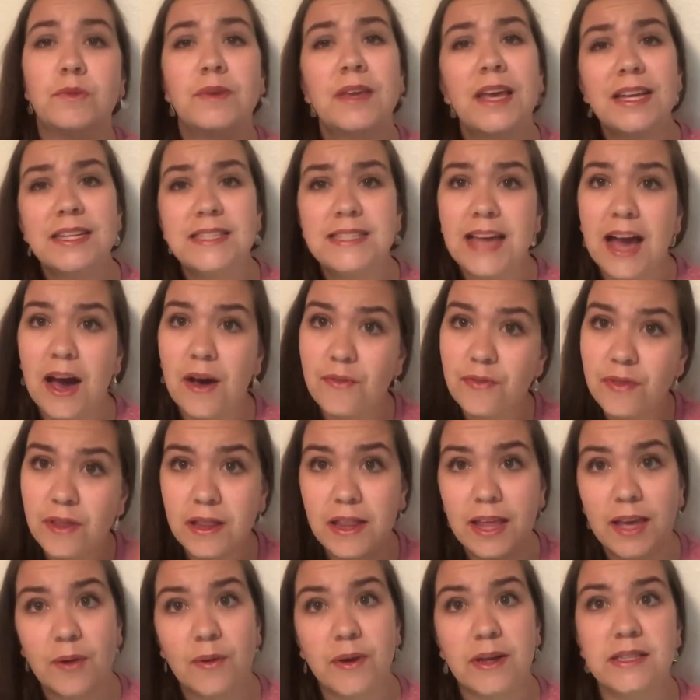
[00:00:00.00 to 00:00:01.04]
get down the
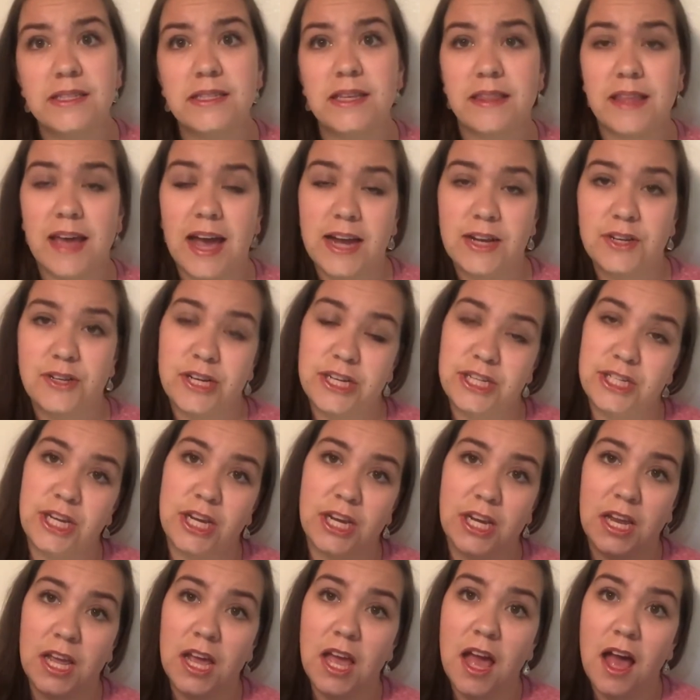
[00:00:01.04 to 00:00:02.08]
liquids and the
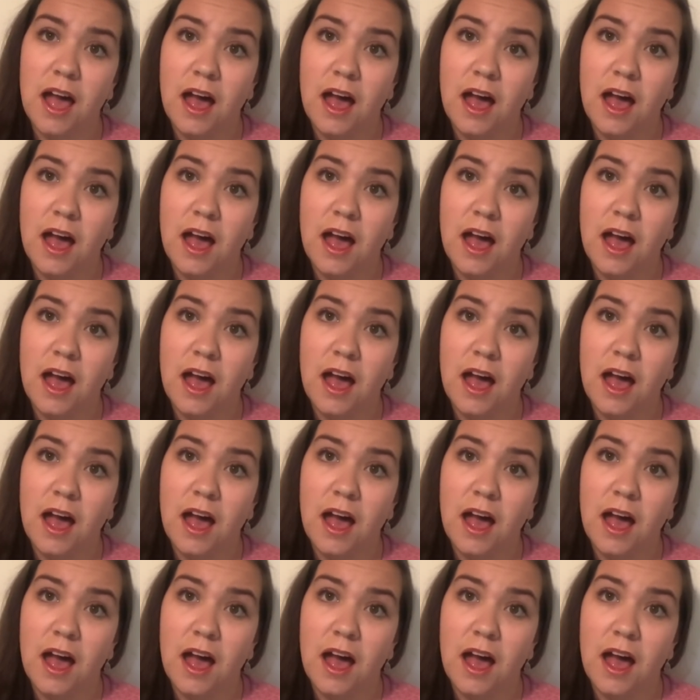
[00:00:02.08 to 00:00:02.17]
hydration,